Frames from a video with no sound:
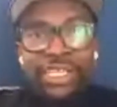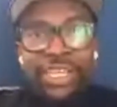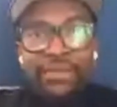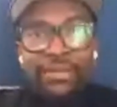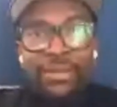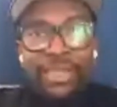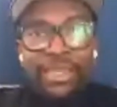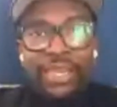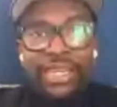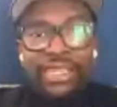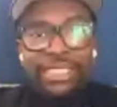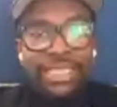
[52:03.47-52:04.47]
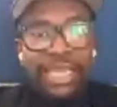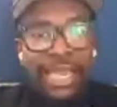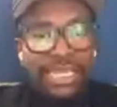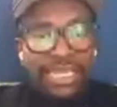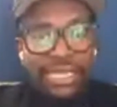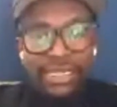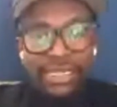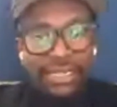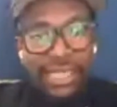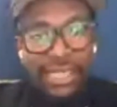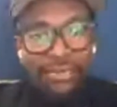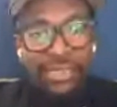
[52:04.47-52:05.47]
excited, if that makes
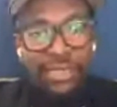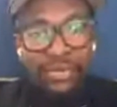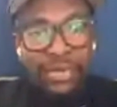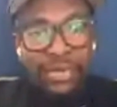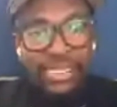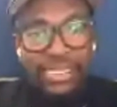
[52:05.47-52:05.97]
any sense.